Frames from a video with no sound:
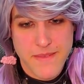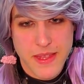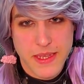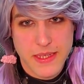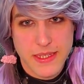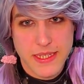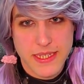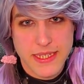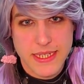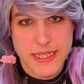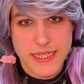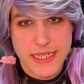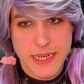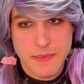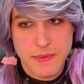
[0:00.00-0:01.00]
this the
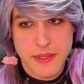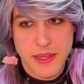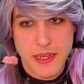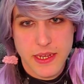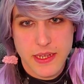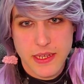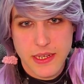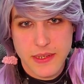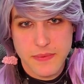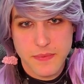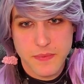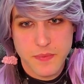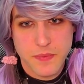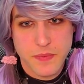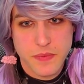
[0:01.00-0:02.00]
same thing again.
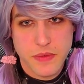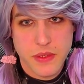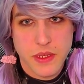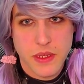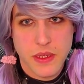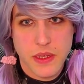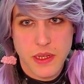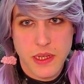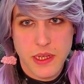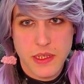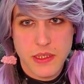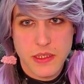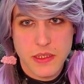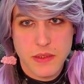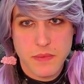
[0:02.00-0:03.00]

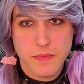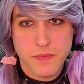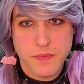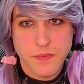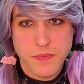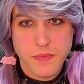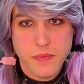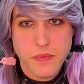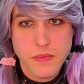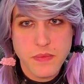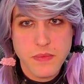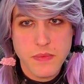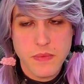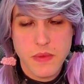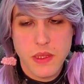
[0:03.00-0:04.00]
And
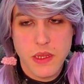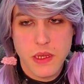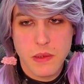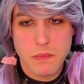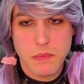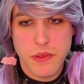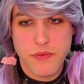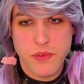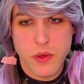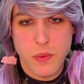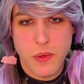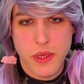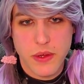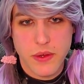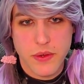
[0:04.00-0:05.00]
before we are
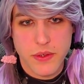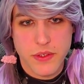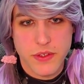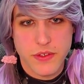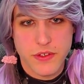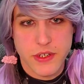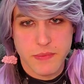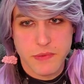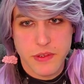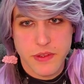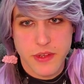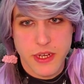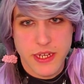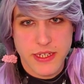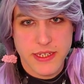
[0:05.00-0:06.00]
going to jump to the
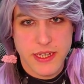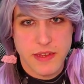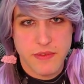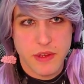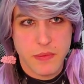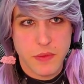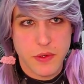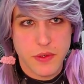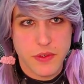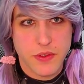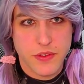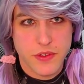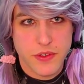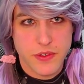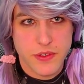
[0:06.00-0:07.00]
next level, I'm going to show
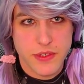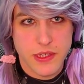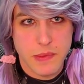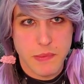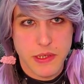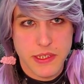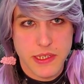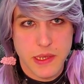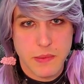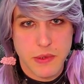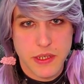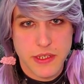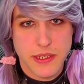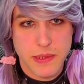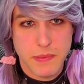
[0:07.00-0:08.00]
you step by step what is
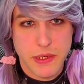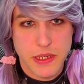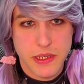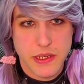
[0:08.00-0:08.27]
happening.